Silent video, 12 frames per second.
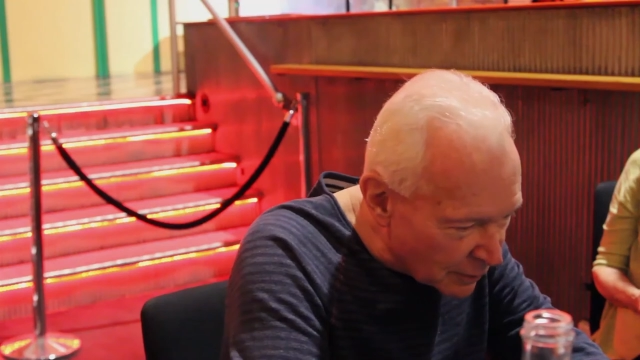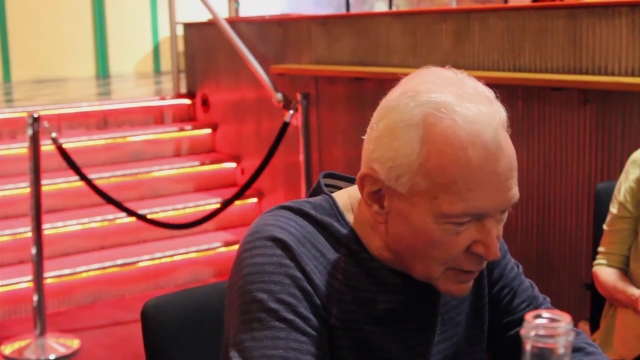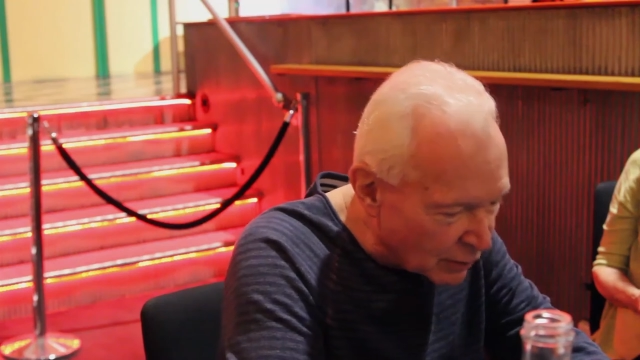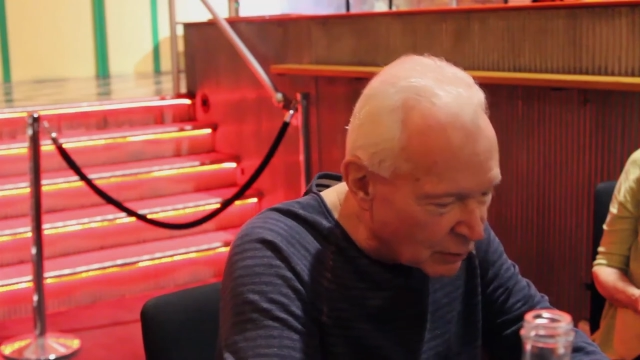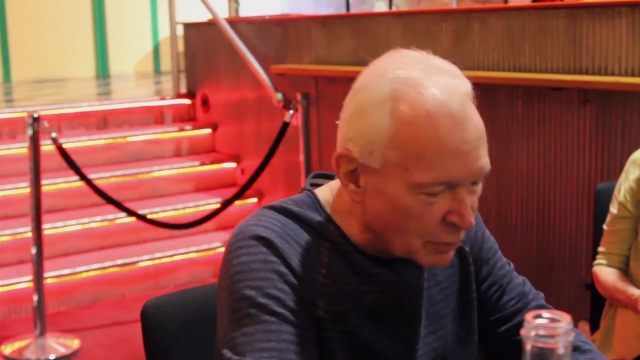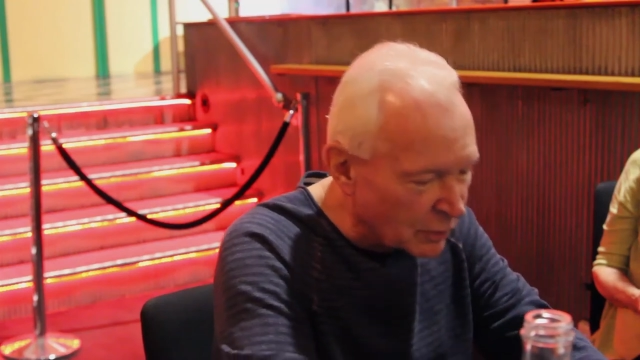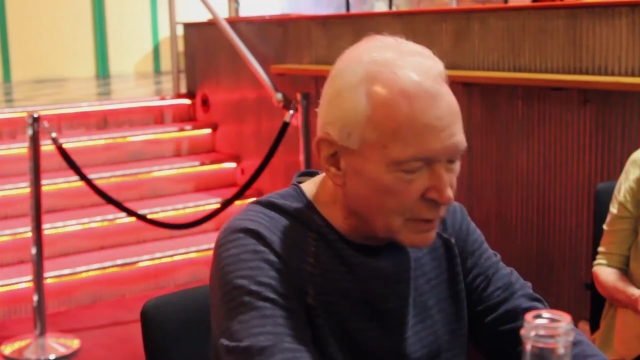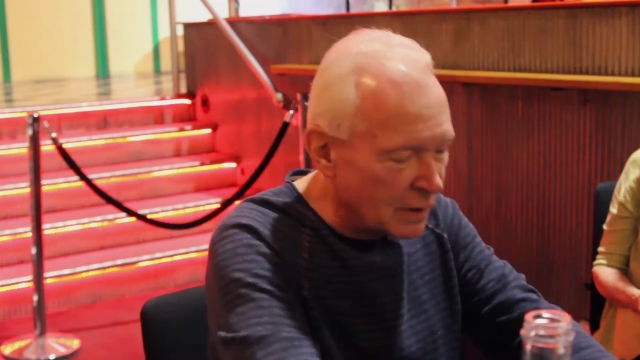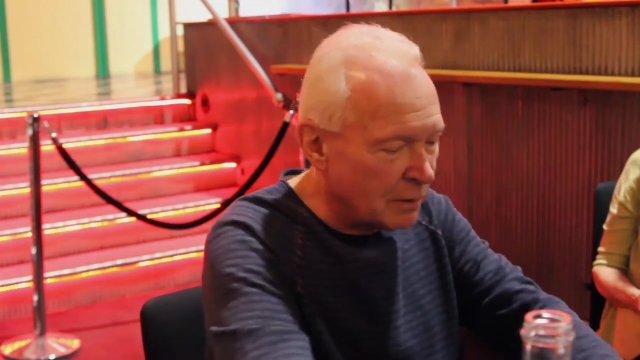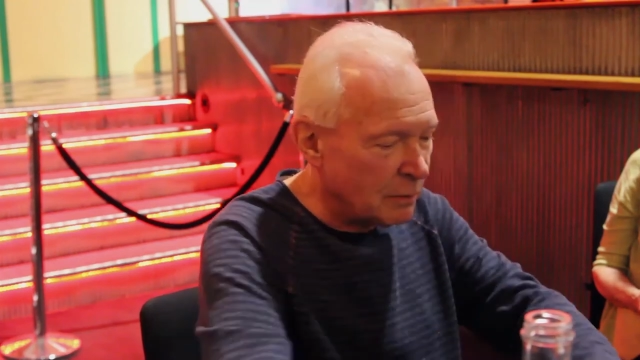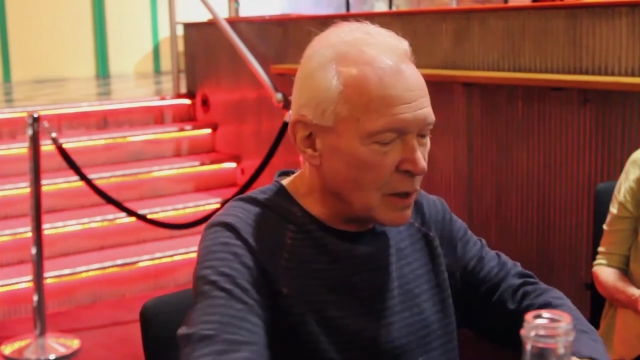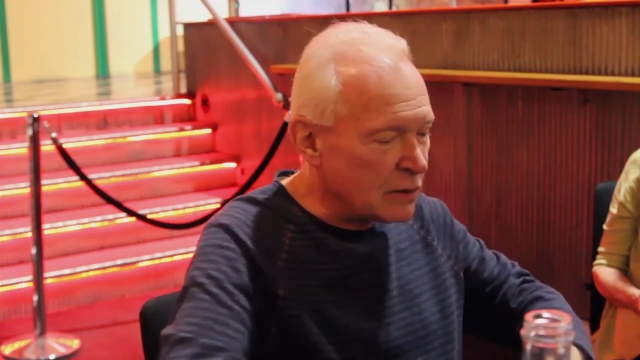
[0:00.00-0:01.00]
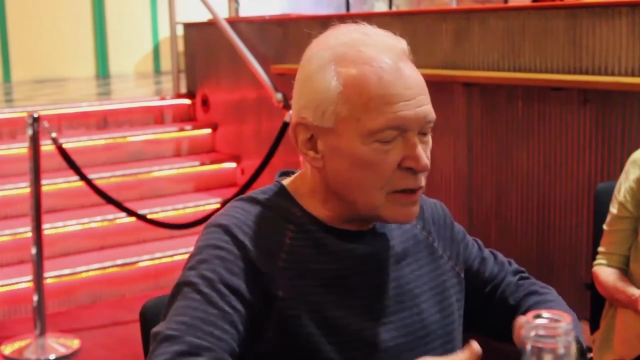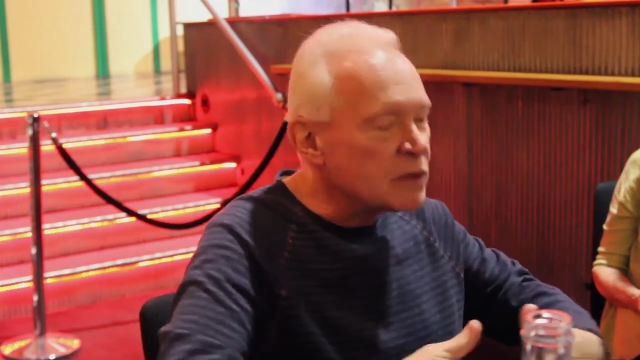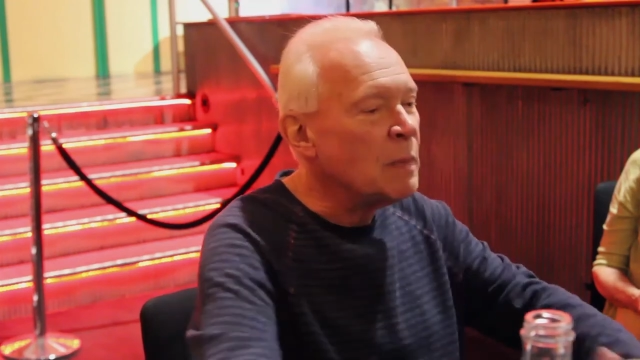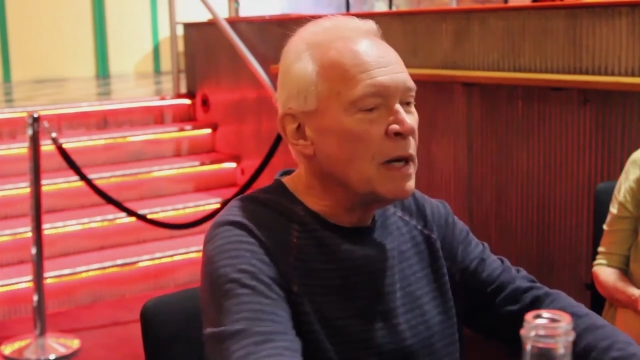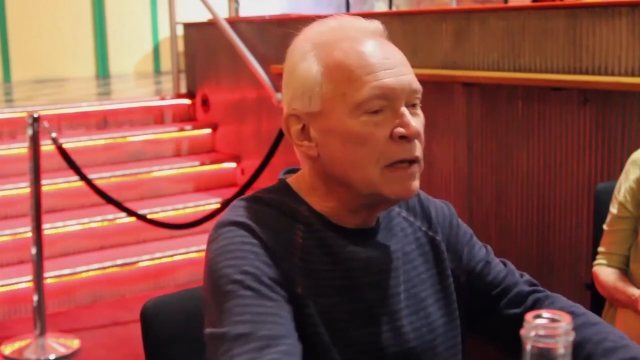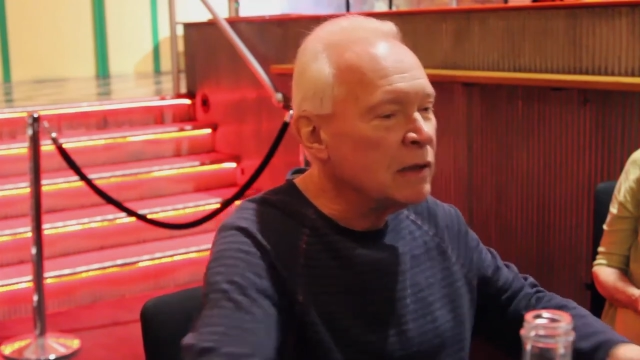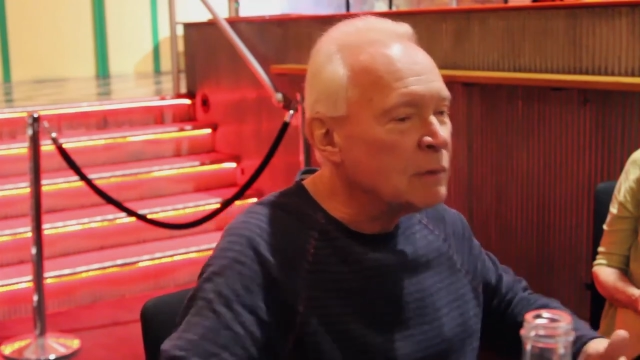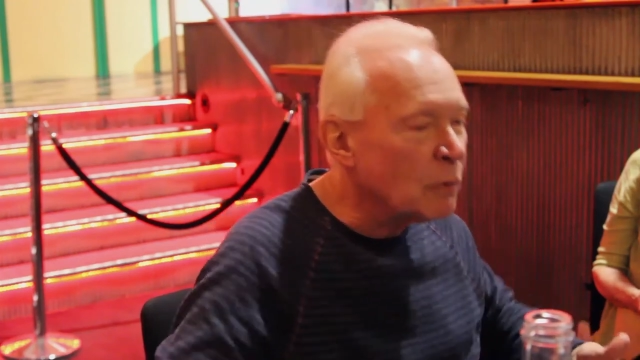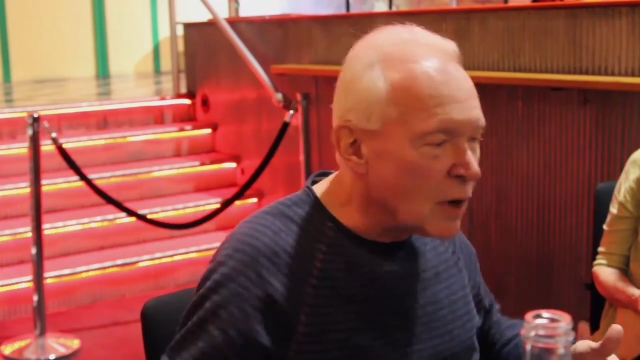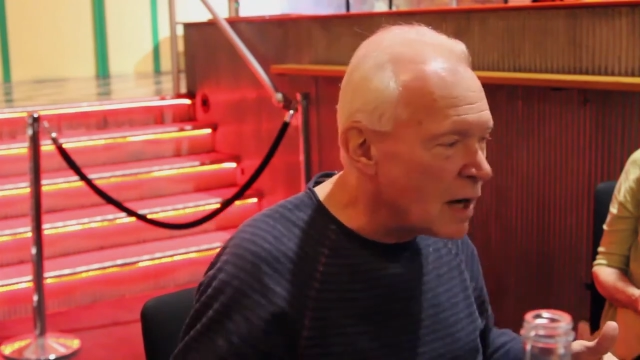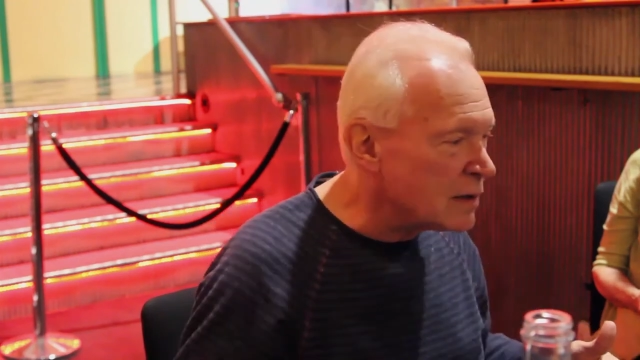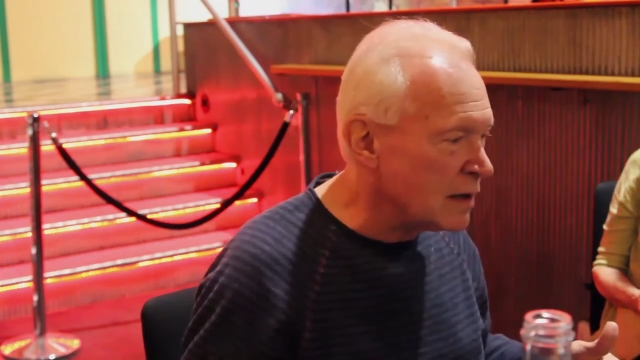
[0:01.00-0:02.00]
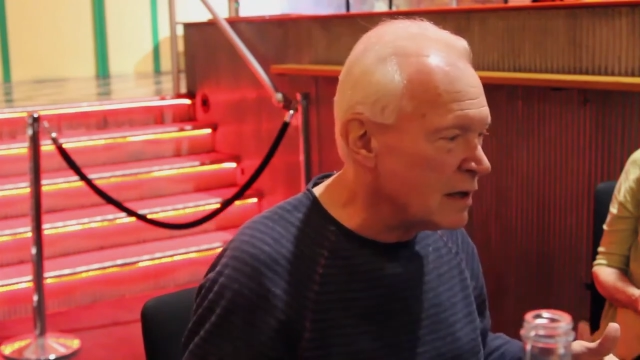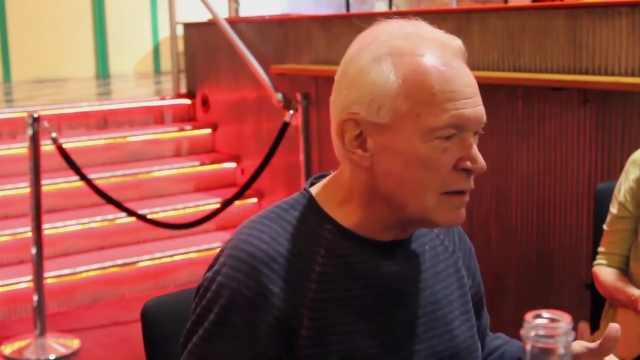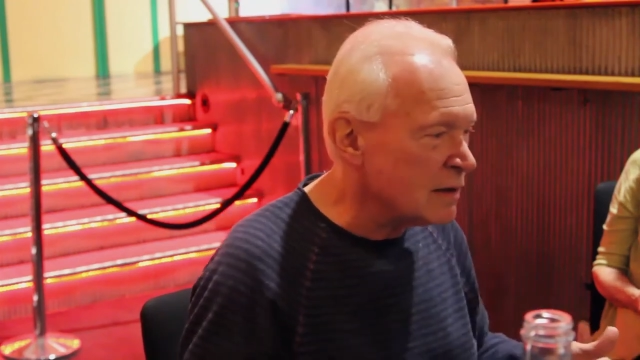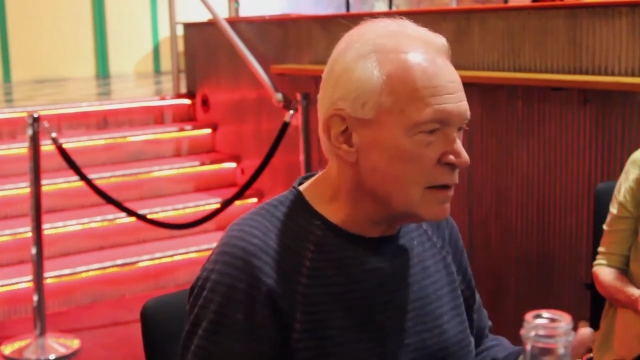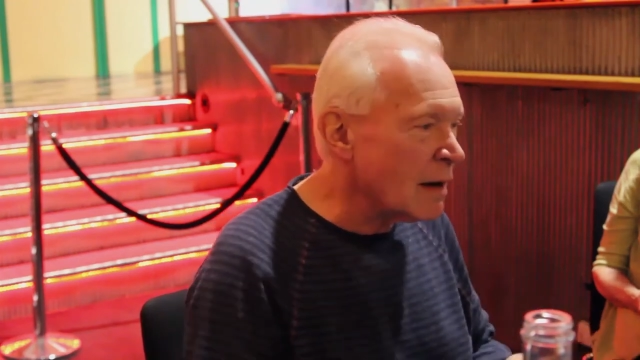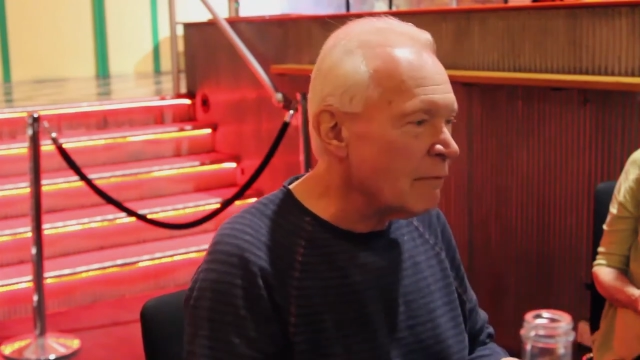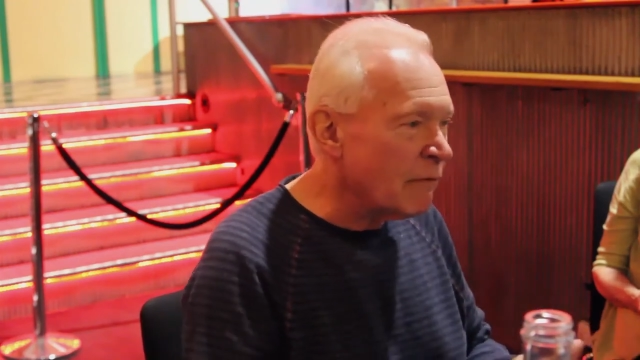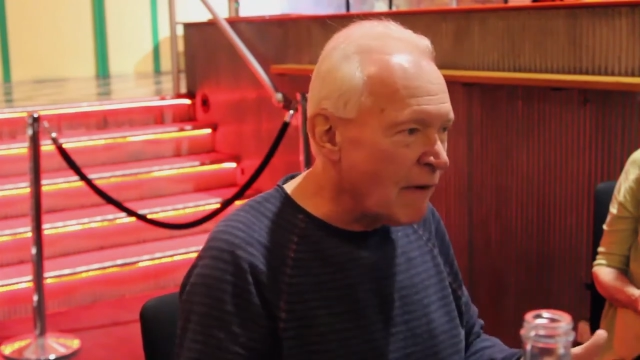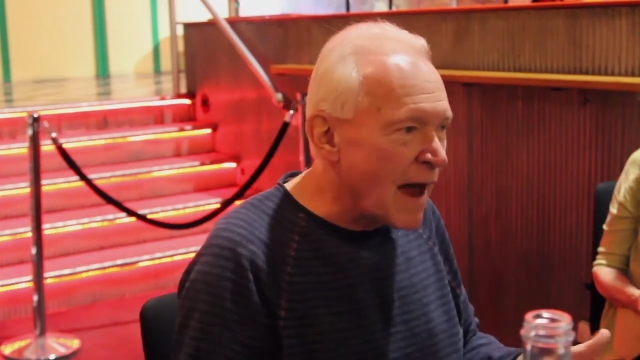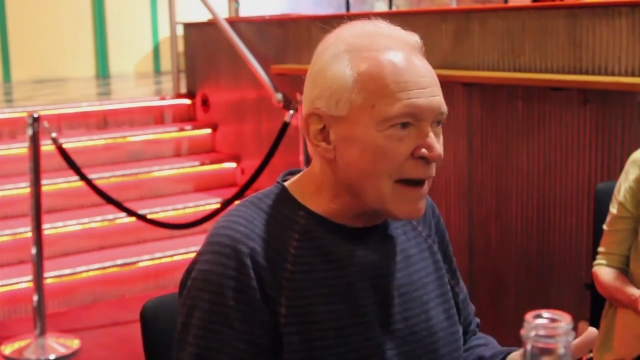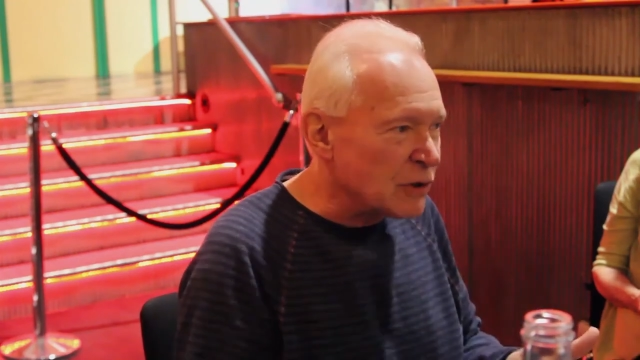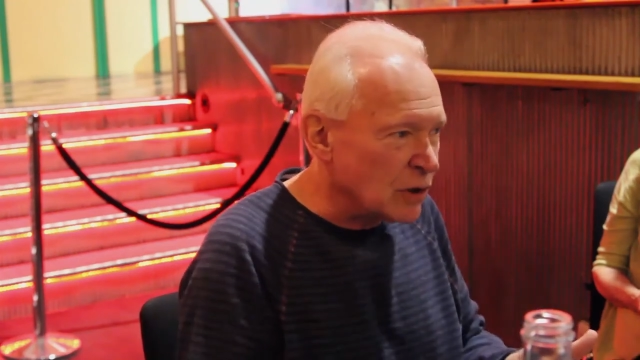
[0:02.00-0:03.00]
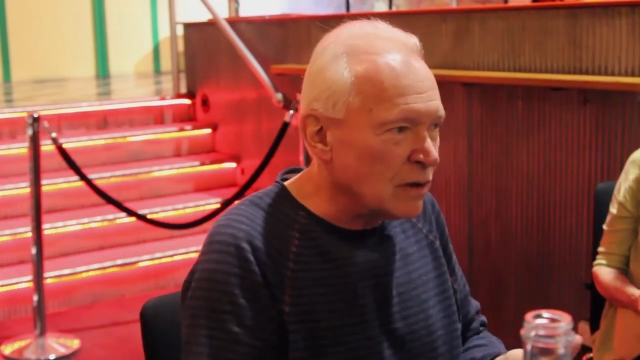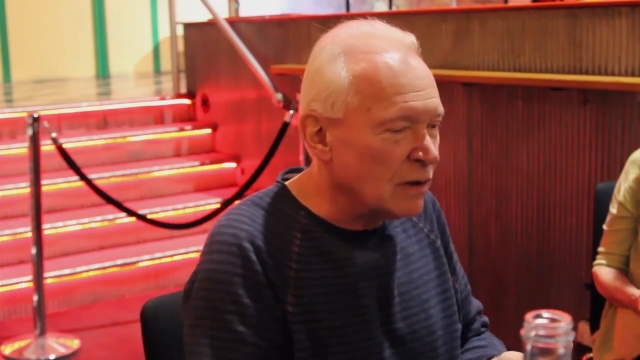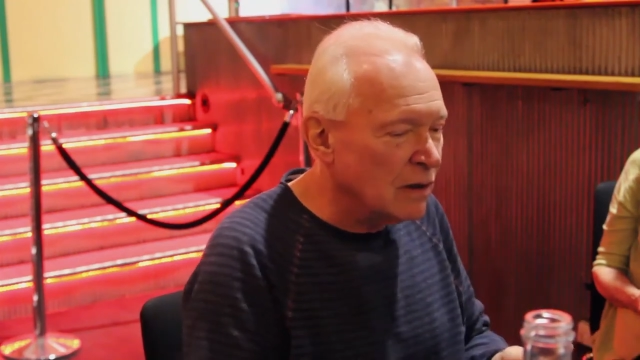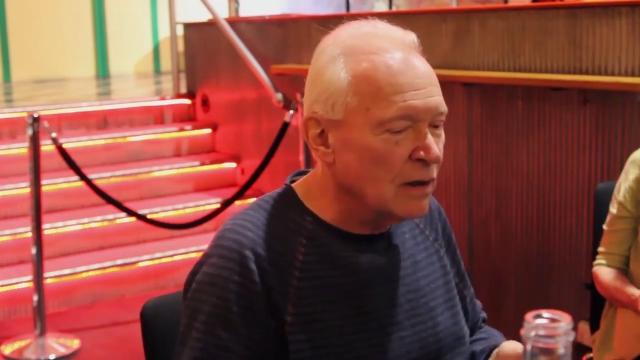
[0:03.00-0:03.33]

you know, participating in the process in some fashion,